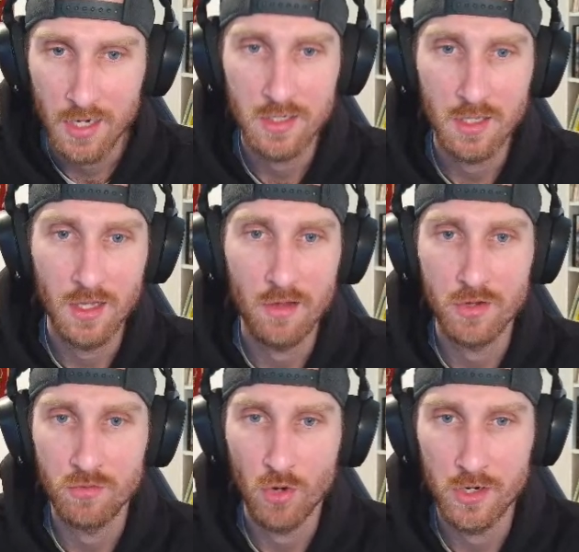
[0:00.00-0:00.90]
and
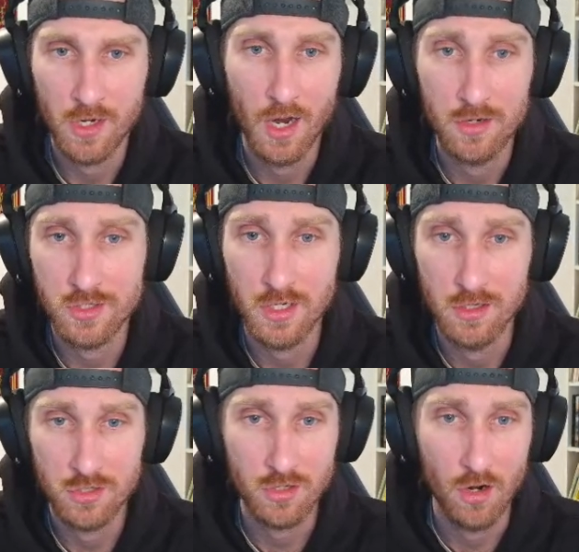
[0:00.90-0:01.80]
11, where you're guaranteed
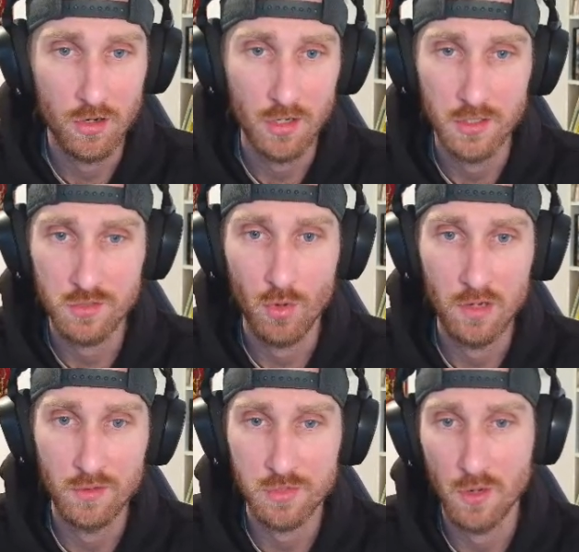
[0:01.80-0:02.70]
a start, or at least one
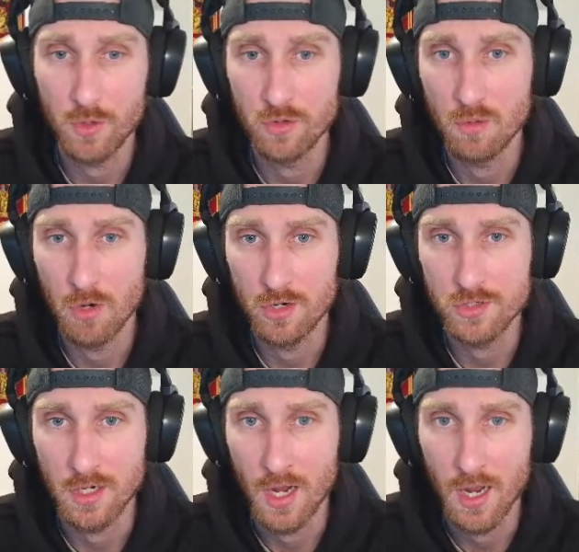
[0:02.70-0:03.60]
of them's going to
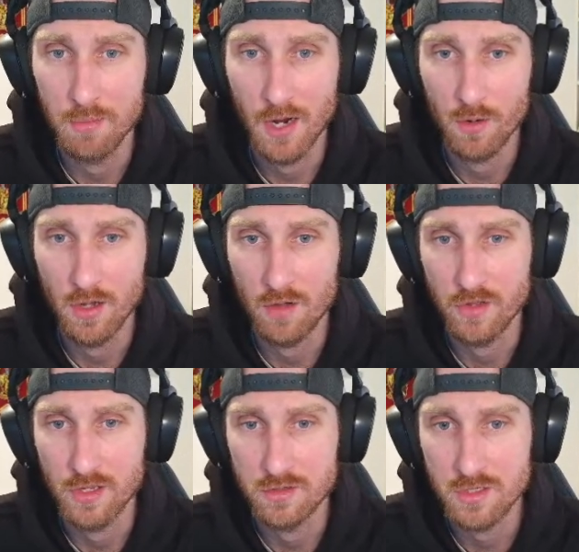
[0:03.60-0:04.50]
emerge in a high-powered
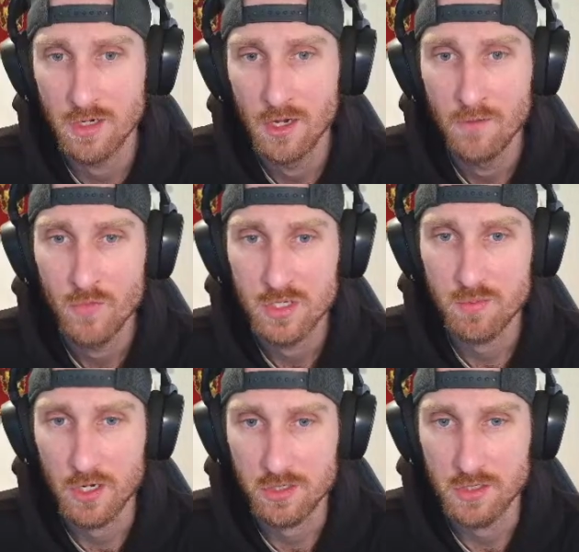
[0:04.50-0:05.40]
offense,
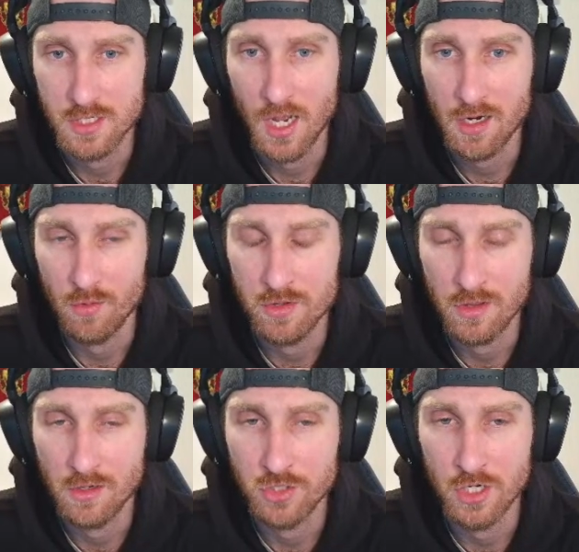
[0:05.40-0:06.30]
especially stacking with
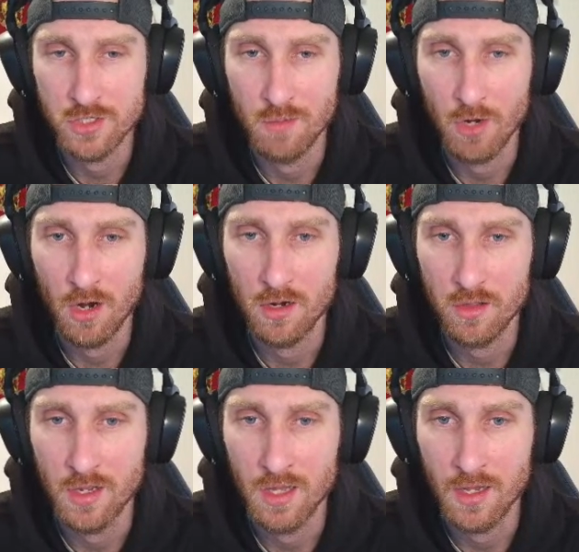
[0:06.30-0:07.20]
J.J.
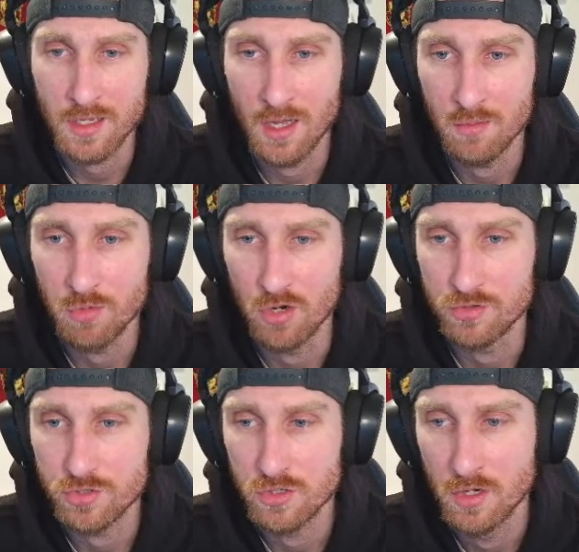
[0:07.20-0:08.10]
McCarthy. I like that
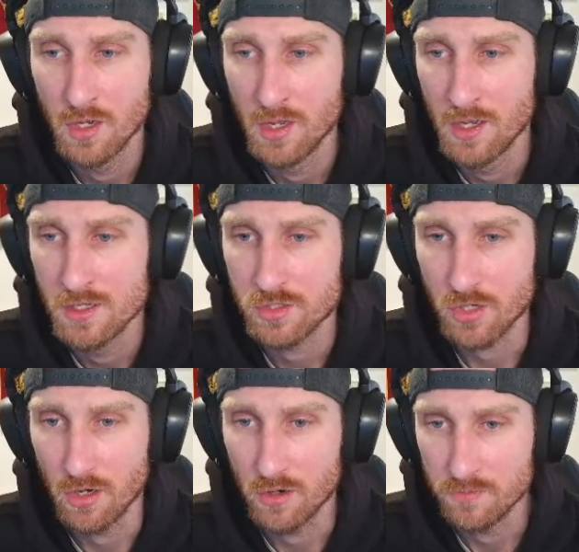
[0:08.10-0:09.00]
approach.
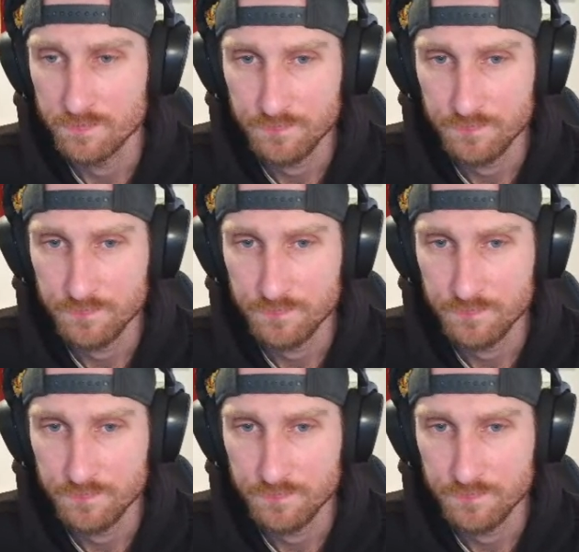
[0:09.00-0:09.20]
So